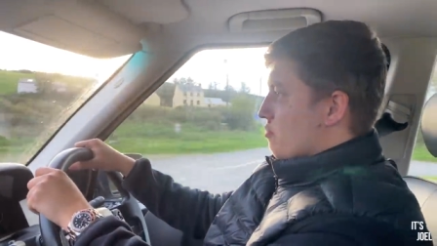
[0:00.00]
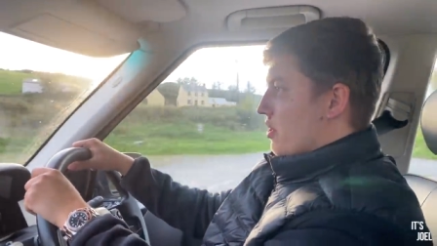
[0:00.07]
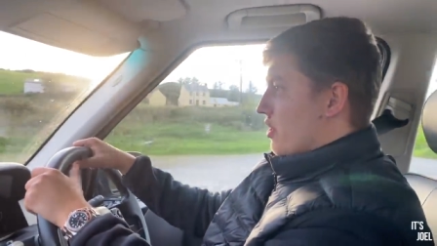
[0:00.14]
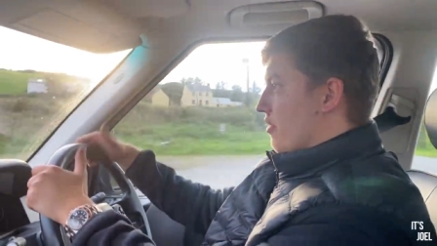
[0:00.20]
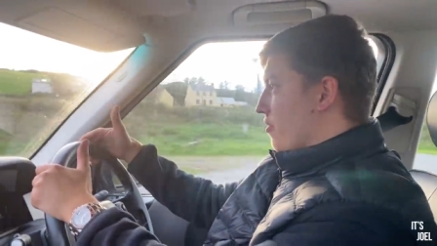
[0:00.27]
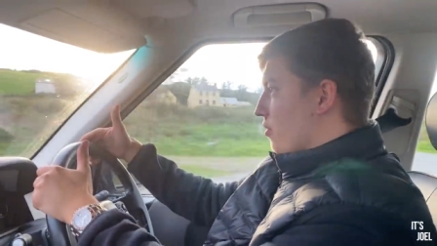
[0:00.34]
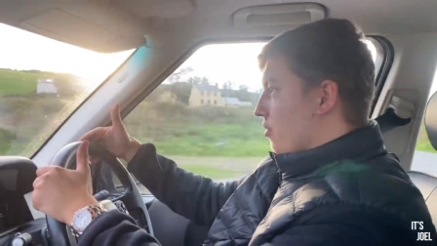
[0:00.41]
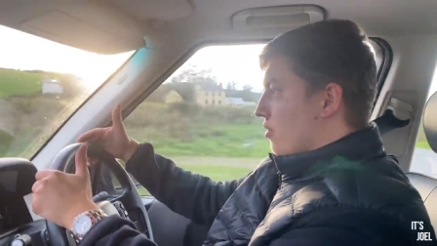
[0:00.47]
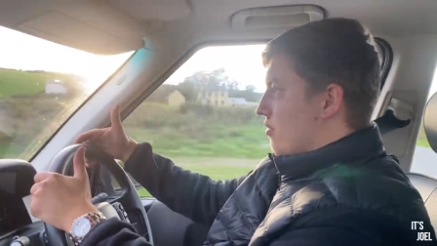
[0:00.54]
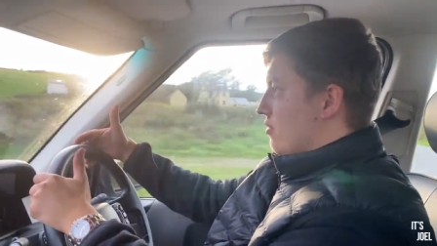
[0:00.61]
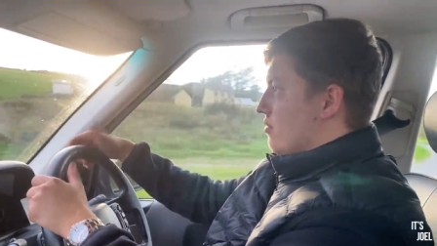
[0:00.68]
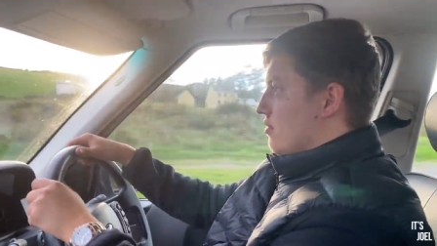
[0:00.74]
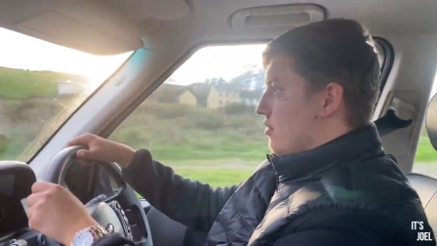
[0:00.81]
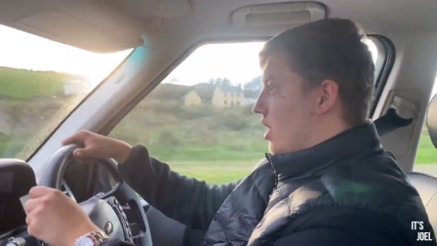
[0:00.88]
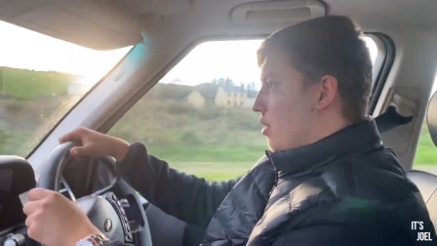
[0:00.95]
But I thought
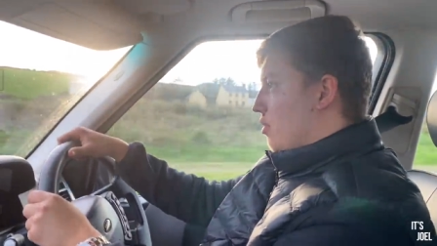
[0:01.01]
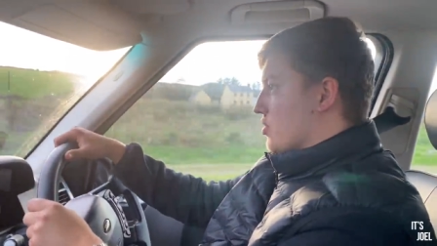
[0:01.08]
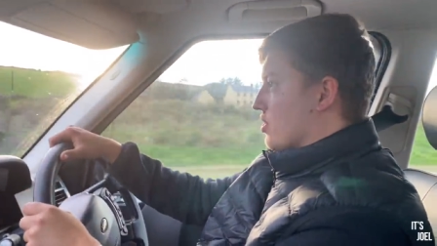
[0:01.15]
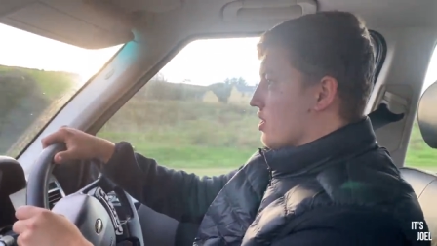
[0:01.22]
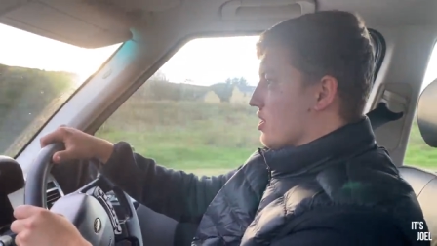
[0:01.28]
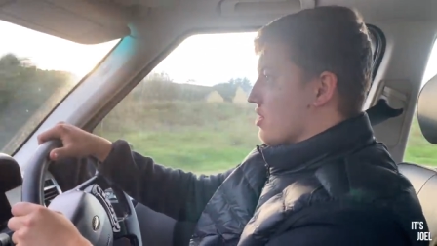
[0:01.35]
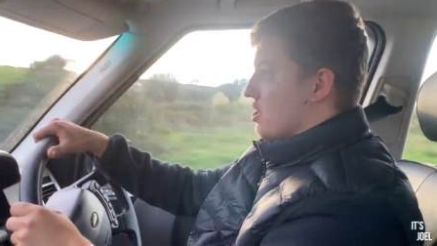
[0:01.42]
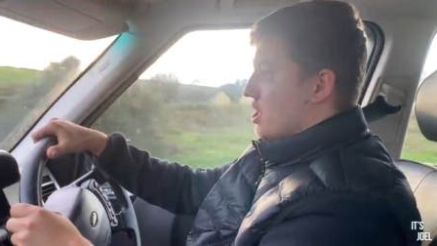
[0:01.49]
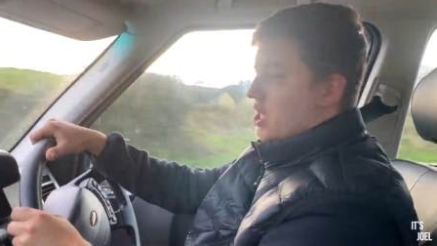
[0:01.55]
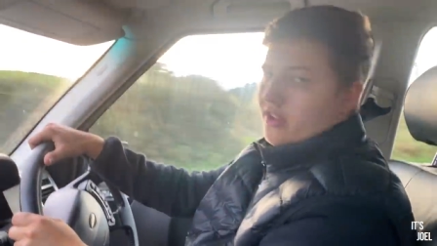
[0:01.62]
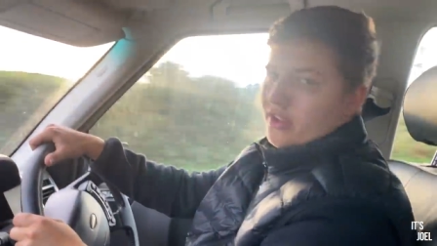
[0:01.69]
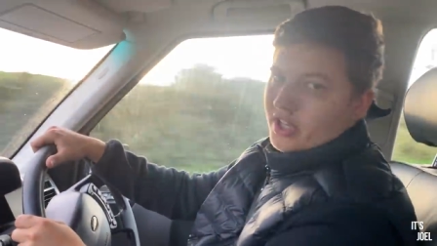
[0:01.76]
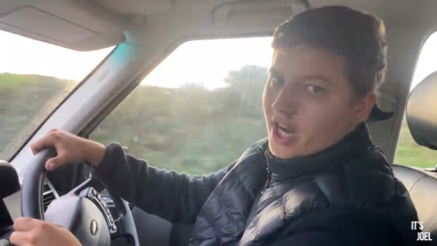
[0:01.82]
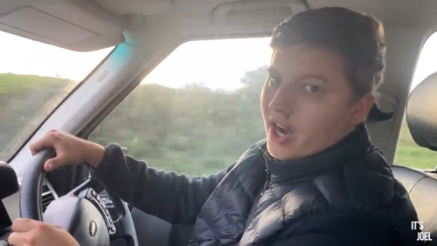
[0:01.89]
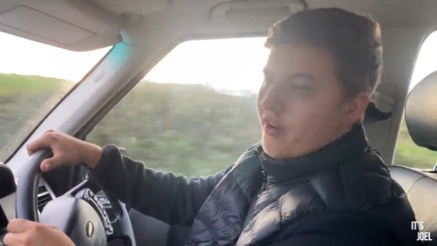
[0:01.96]
I wasn't going to see
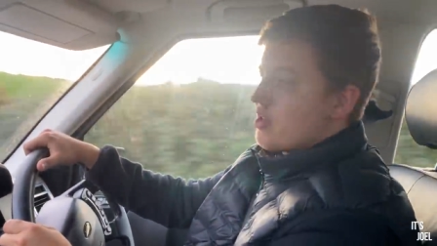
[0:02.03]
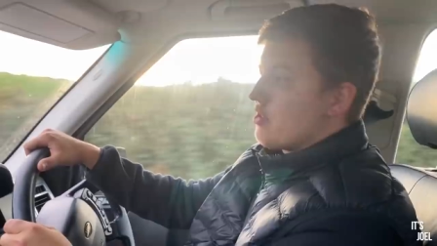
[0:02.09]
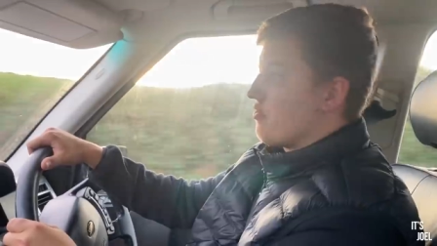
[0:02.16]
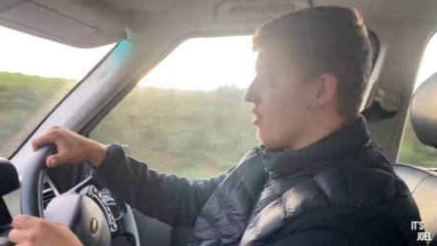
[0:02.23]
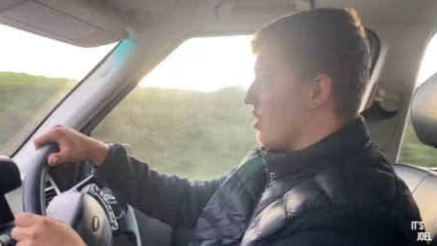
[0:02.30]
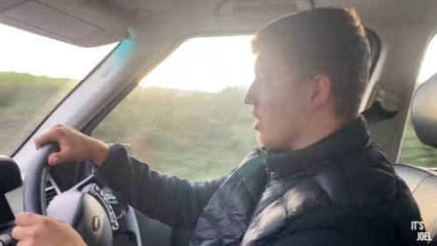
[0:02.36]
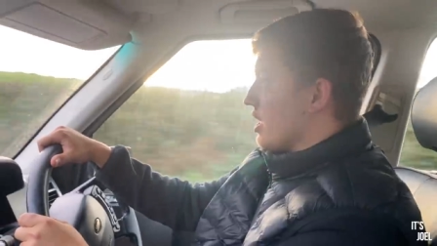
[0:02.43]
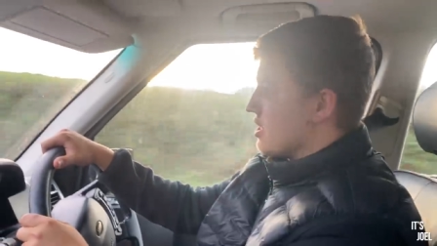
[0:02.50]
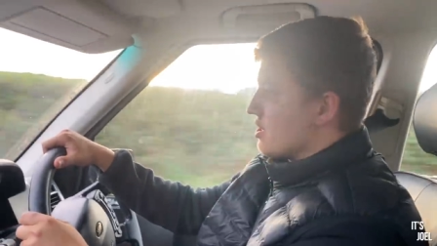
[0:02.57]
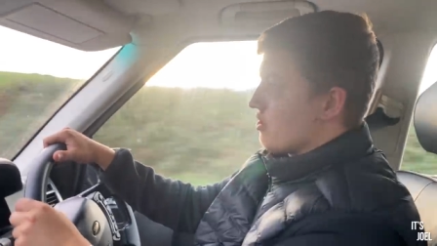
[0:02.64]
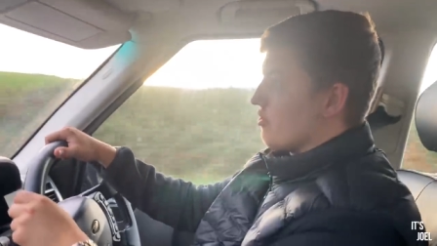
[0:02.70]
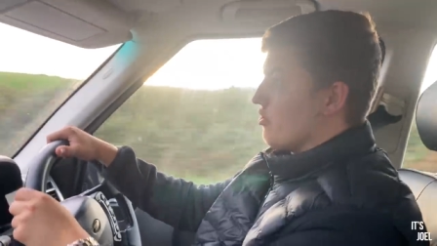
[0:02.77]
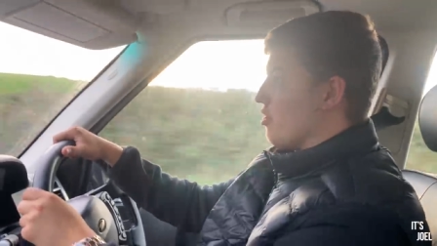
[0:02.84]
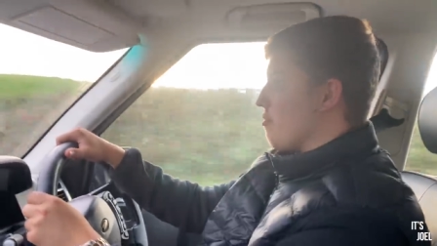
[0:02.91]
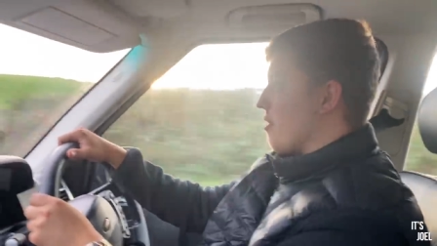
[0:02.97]
another garage for at least a
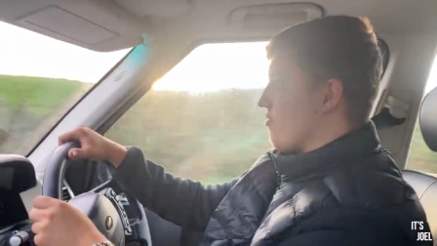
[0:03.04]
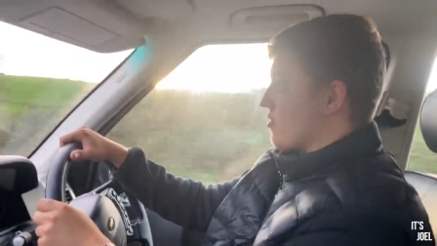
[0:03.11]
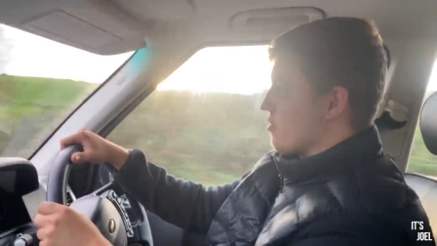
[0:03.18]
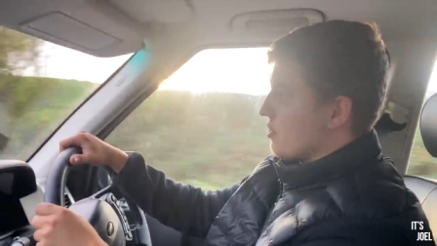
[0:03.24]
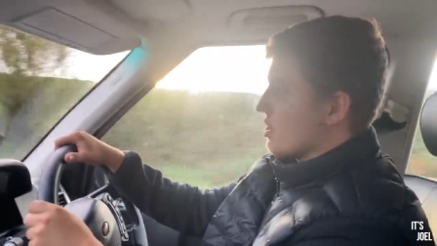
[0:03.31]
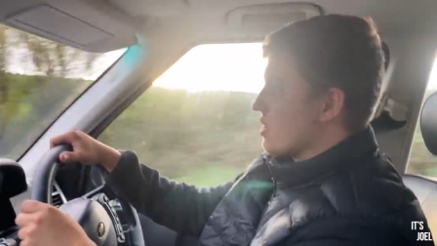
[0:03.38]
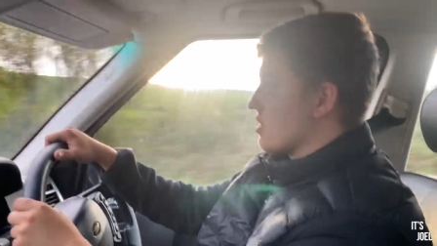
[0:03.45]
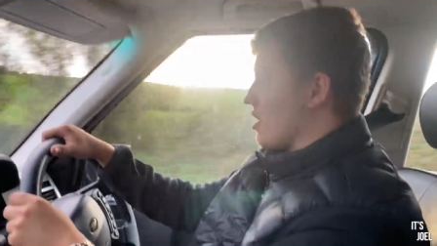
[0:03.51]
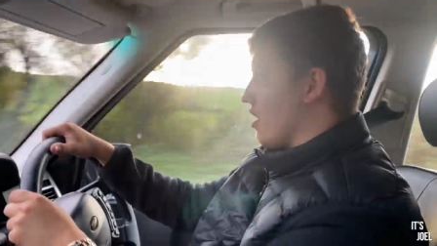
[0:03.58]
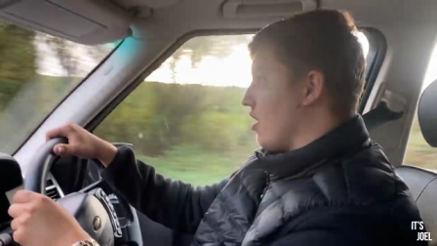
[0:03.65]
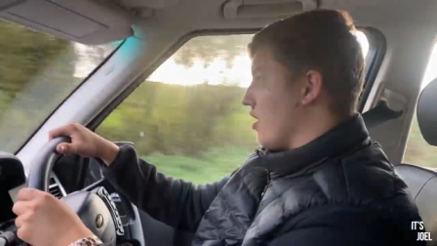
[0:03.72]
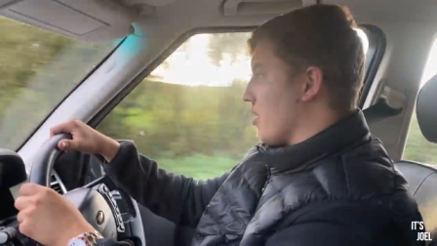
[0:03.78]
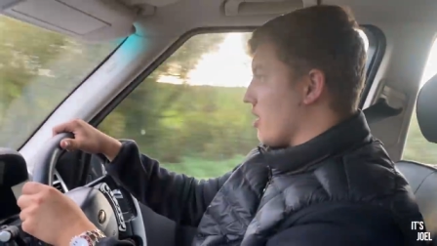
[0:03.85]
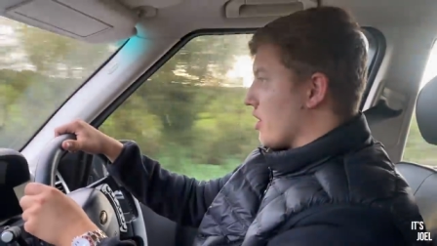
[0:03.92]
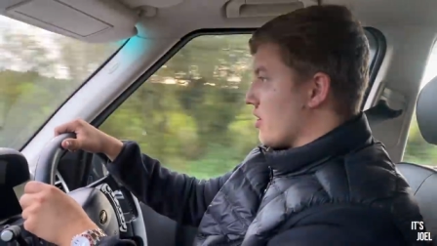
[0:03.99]
few months with this
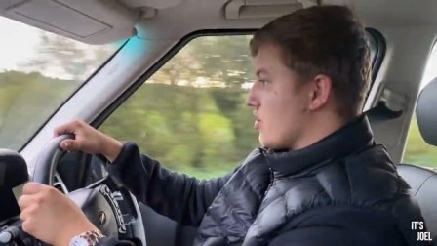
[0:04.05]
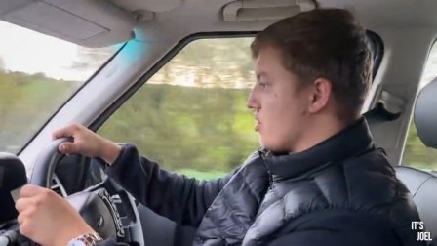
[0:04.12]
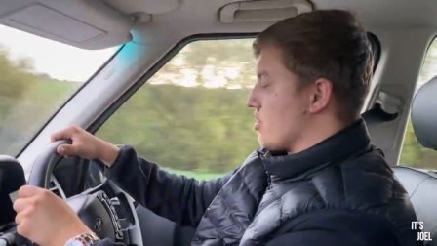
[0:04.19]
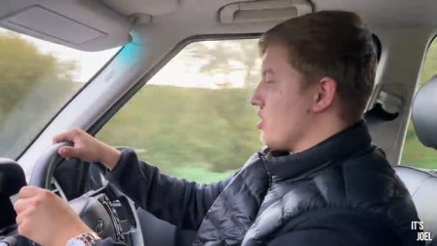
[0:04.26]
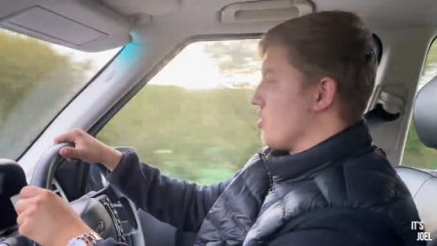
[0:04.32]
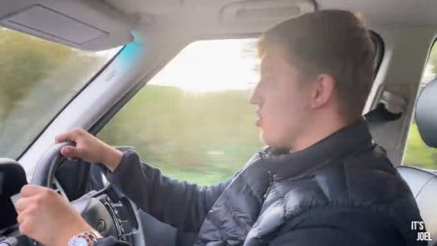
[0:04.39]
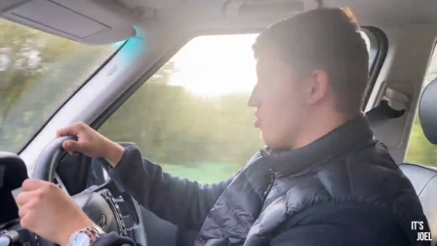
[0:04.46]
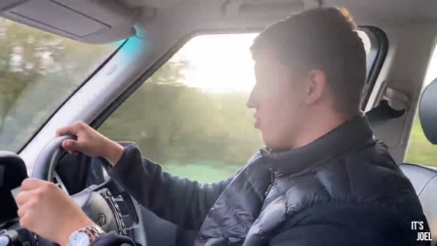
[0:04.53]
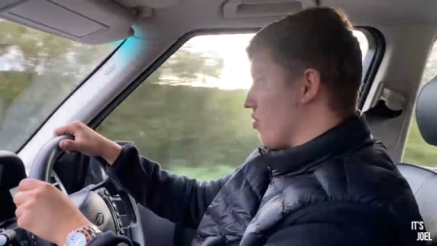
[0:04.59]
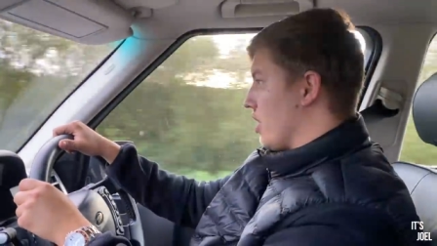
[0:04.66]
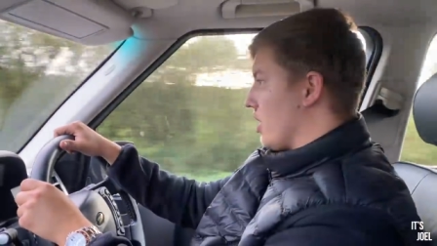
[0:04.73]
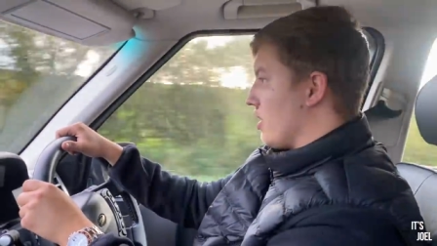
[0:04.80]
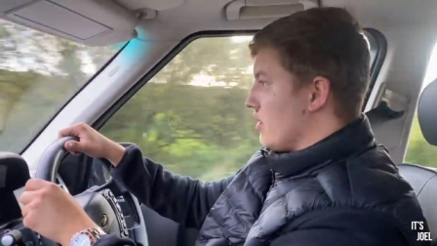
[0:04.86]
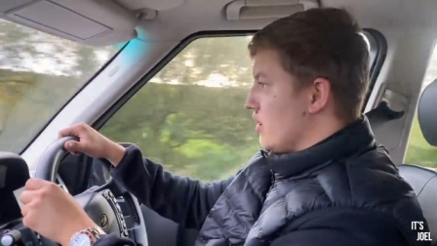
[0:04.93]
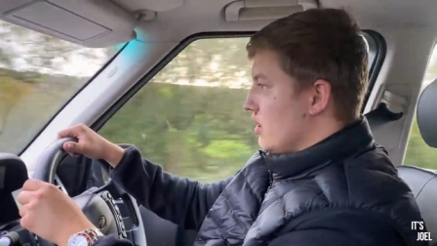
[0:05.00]
car and I could just enjoy
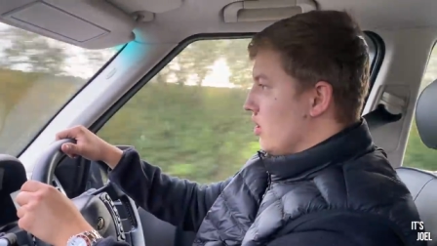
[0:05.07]
it.